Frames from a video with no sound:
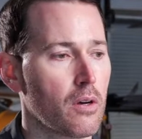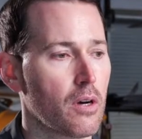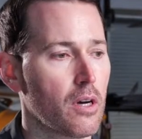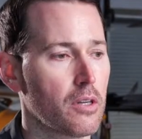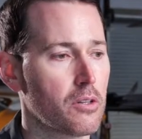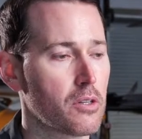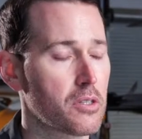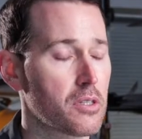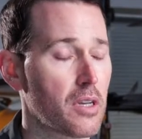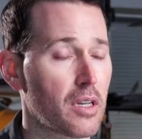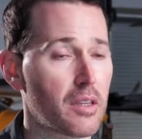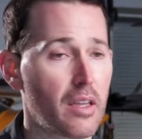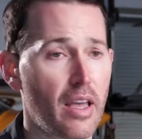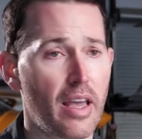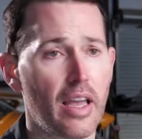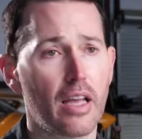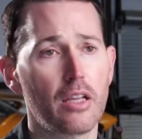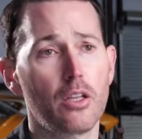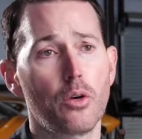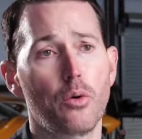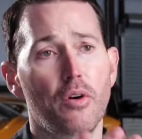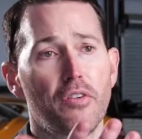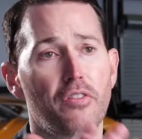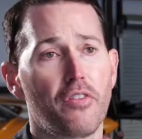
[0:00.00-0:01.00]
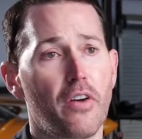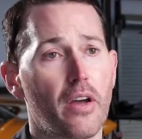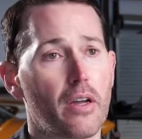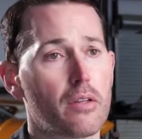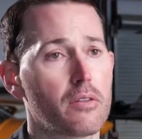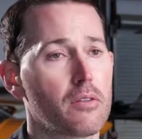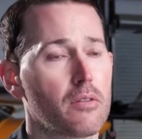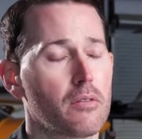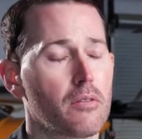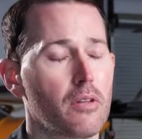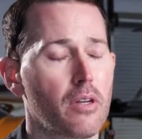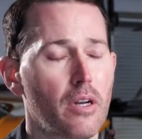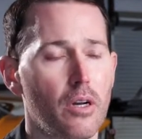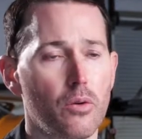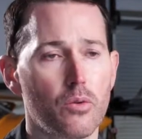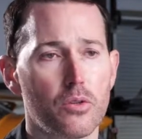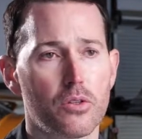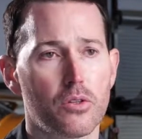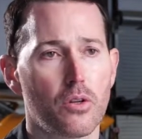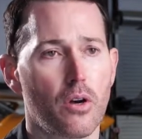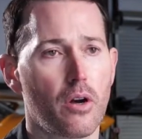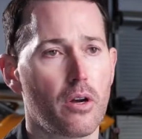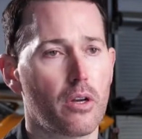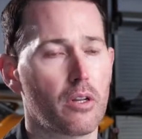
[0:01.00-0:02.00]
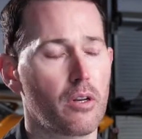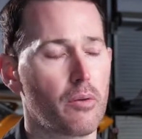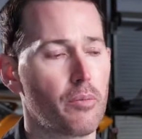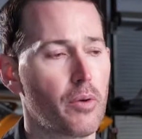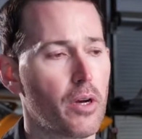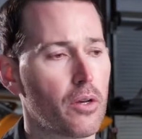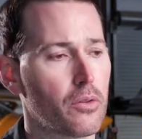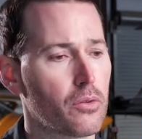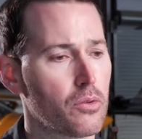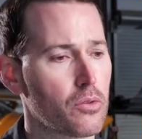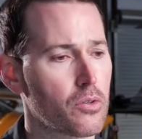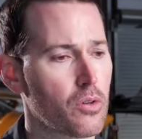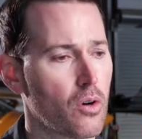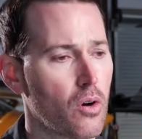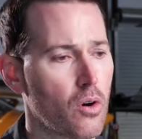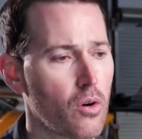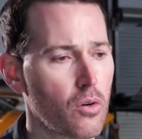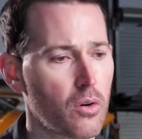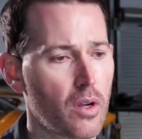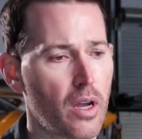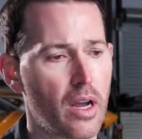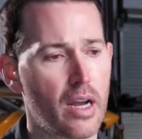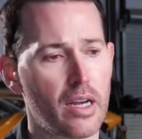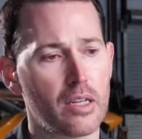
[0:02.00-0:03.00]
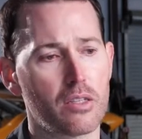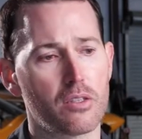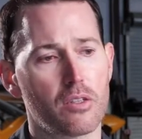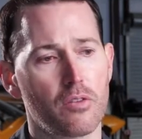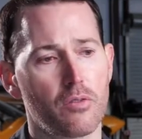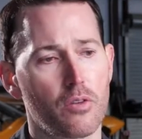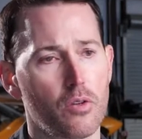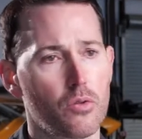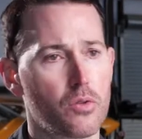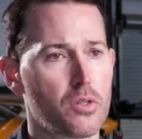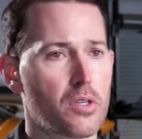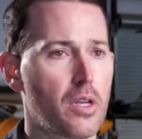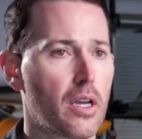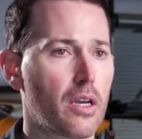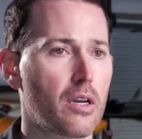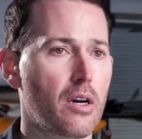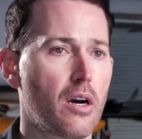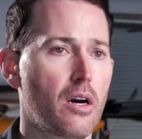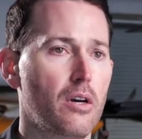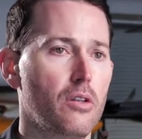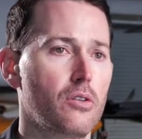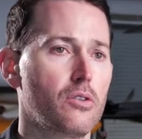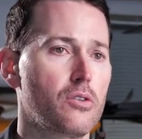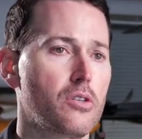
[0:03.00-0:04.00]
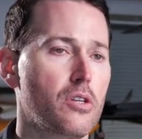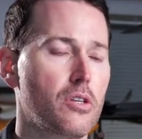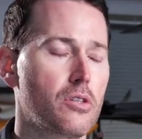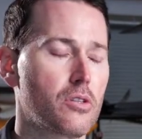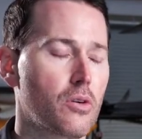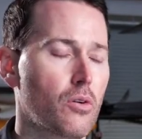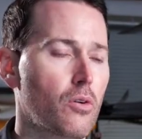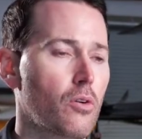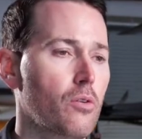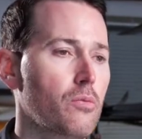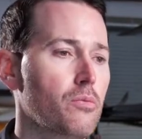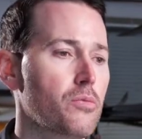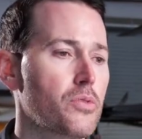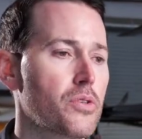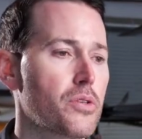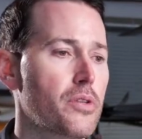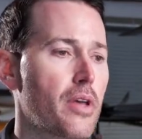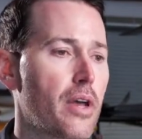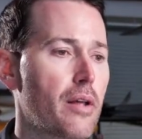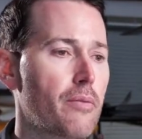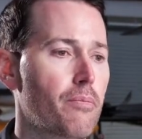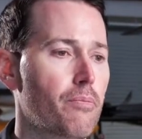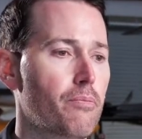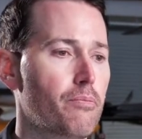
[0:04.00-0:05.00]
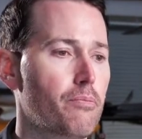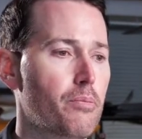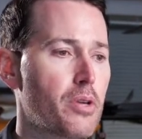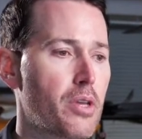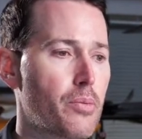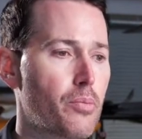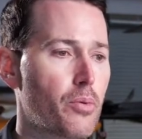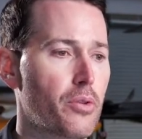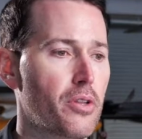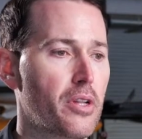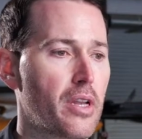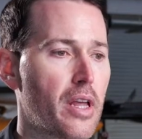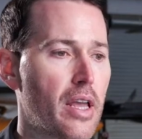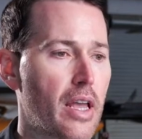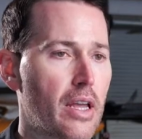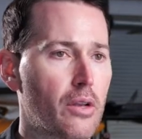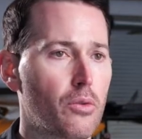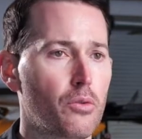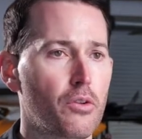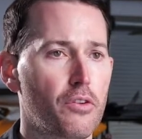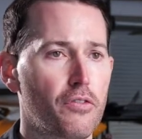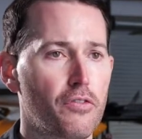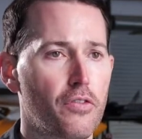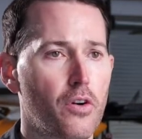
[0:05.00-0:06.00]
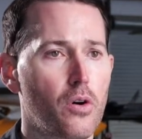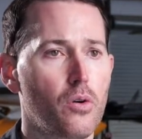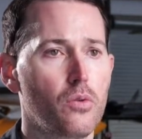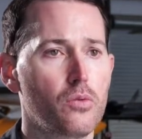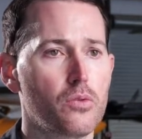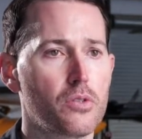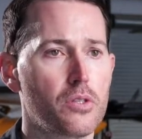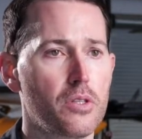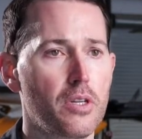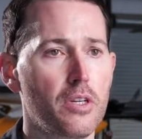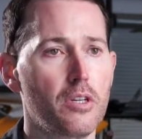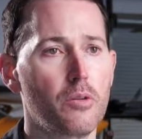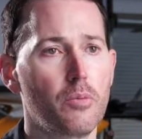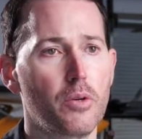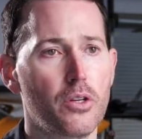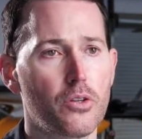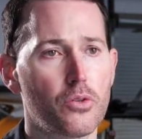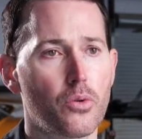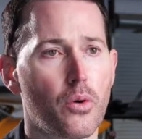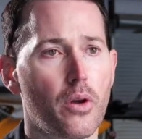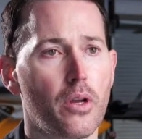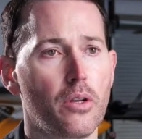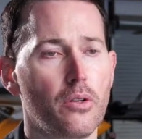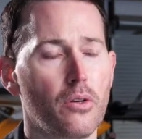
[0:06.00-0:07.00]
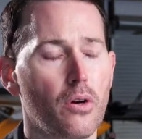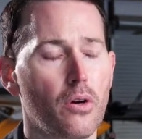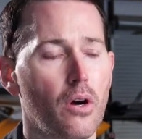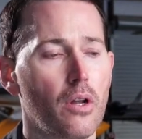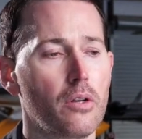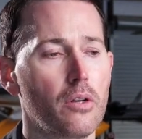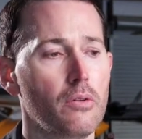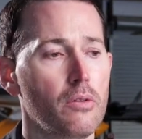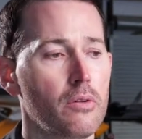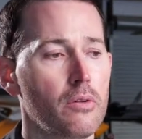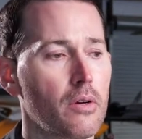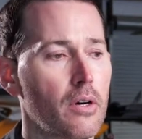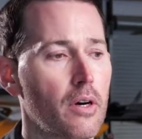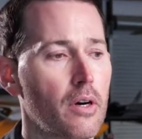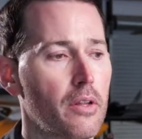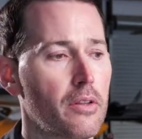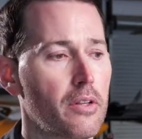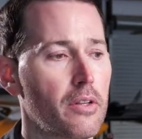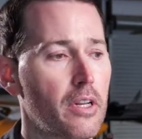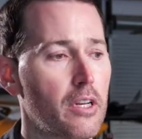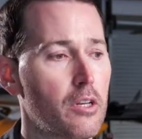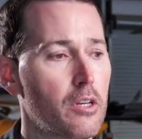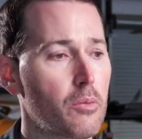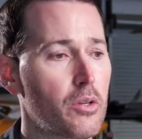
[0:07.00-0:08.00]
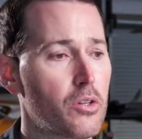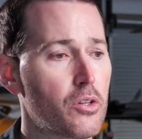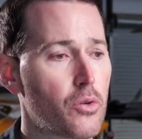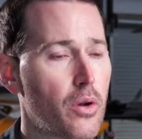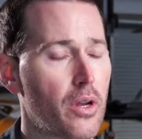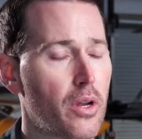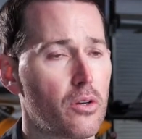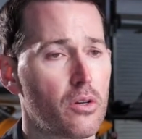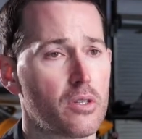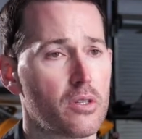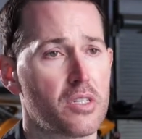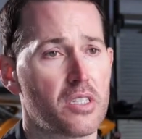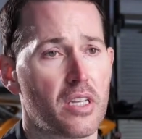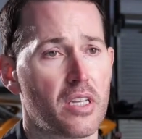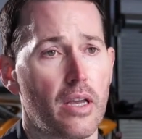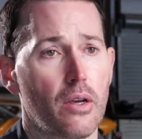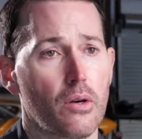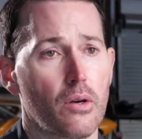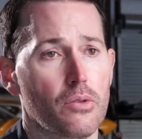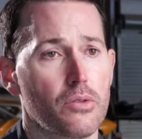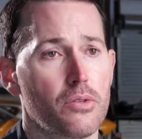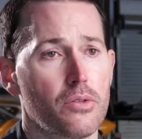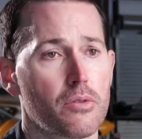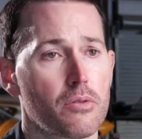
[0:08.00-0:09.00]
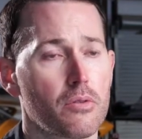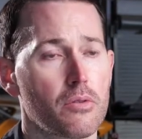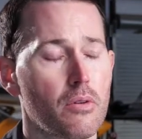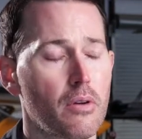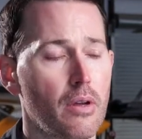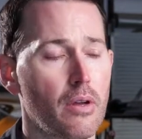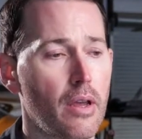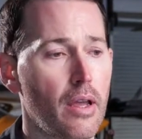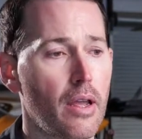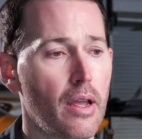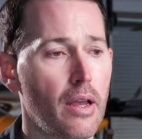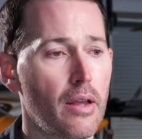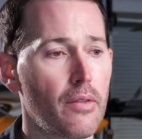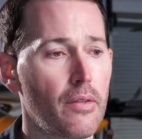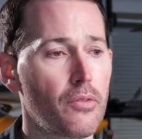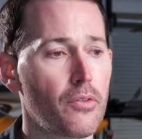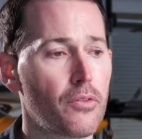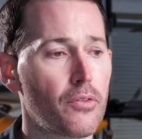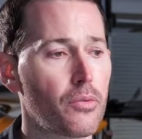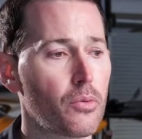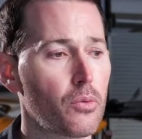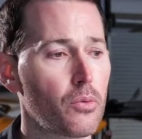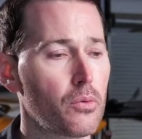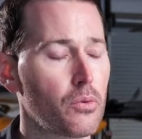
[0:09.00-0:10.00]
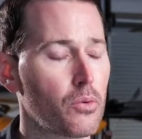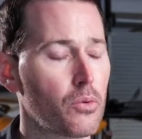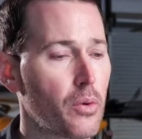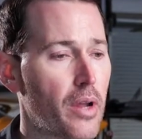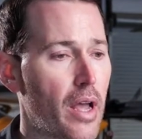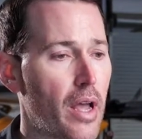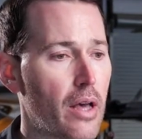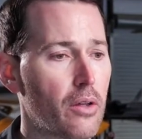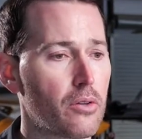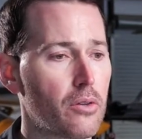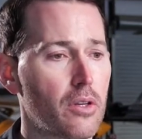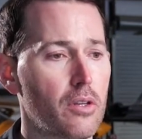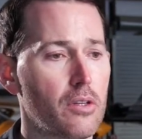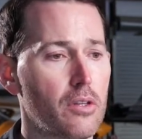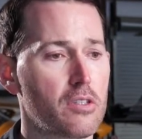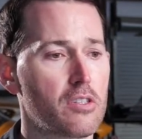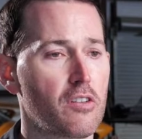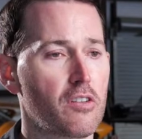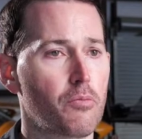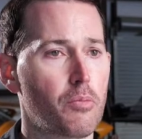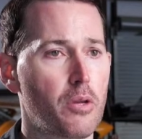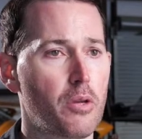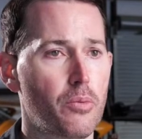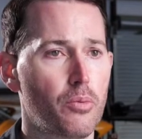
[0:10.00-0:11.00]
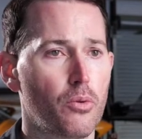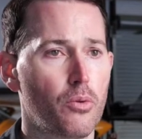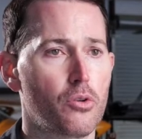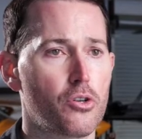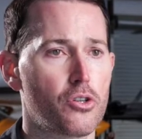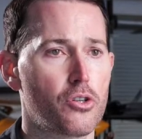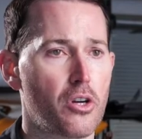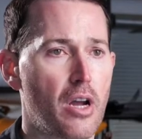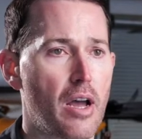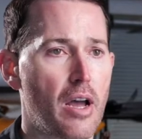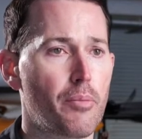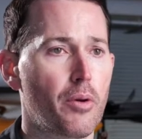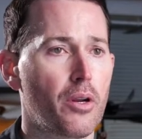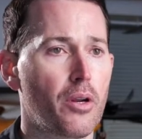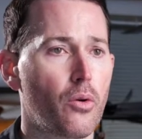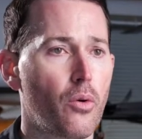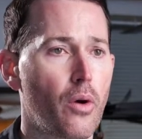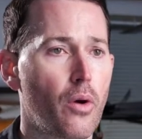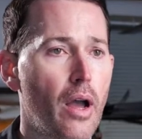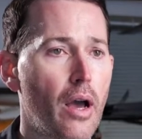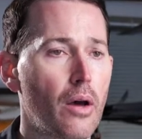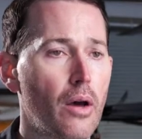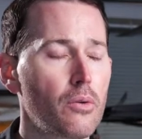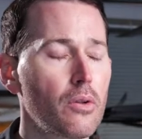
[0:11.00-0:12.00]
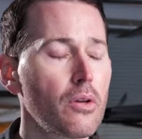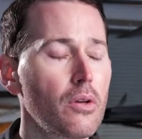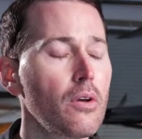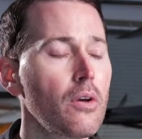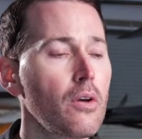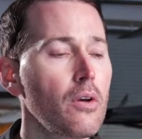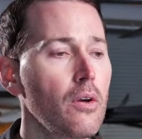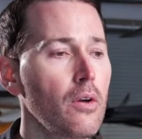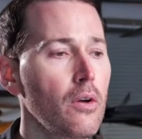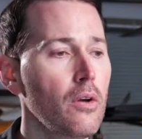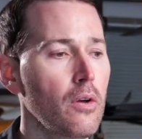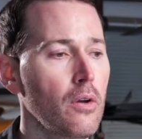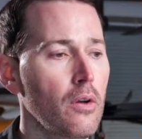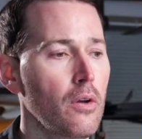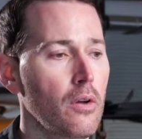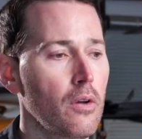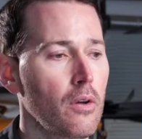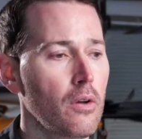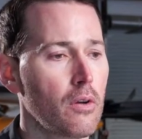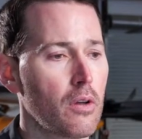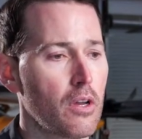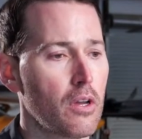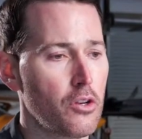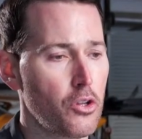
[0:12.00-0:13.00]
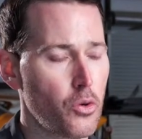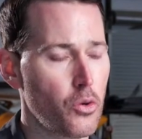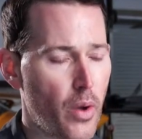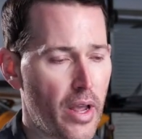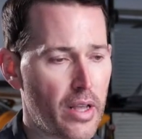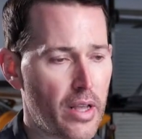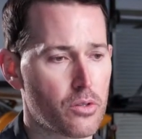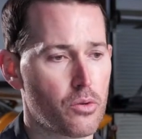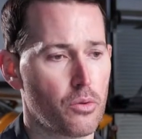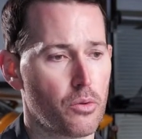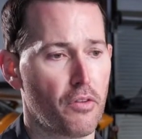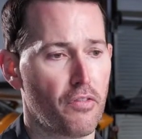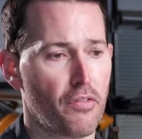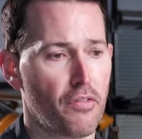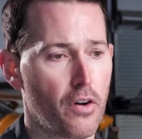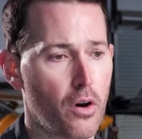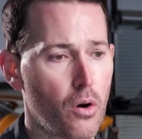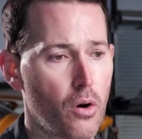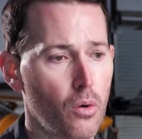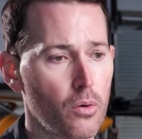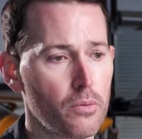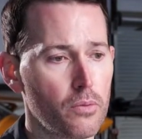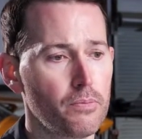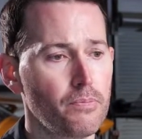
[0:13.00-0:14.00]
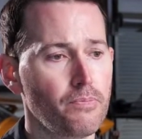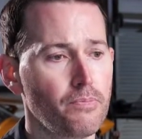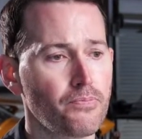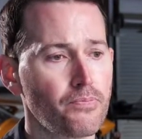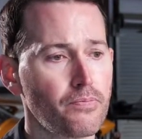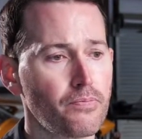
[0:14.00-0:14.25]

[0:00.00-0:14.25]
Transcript: Just like the halo effect that I was talking about. There's all kinds of those psychology terms that people that handle the phones need to be trained on. They need to be trained on sales. And so the reality is, if people are shopping around and you answer the phone,